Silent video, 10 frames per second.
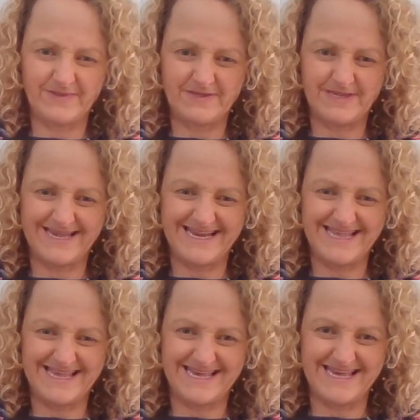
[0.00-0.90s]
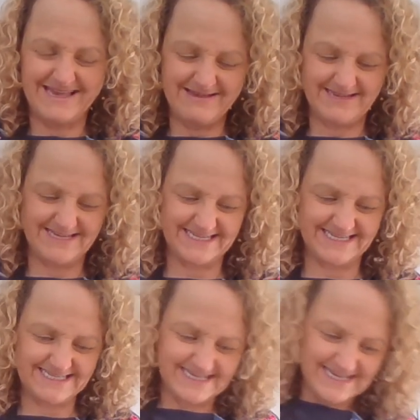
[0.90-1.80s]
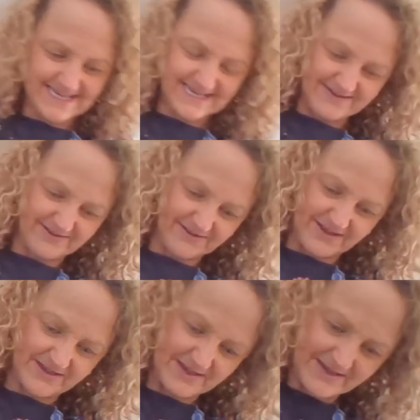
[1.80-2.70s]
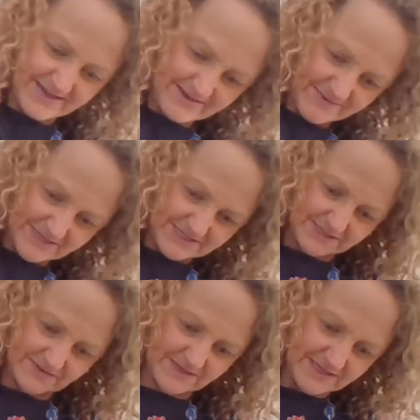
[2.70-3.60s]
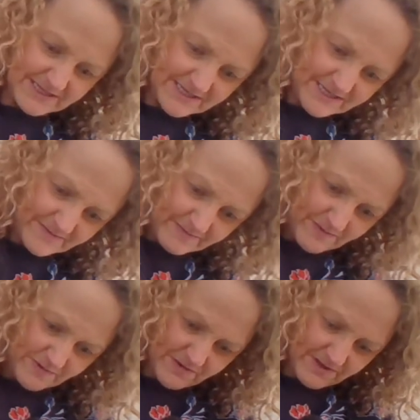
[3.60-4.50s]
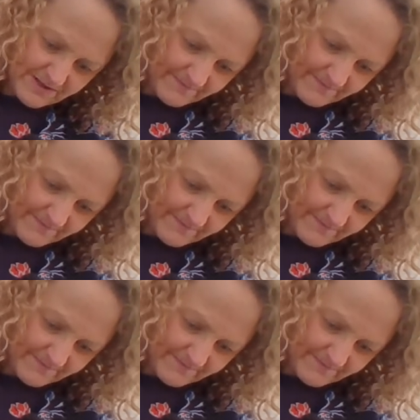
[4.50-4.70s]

It's getting there. Okay, let's do a little bit more.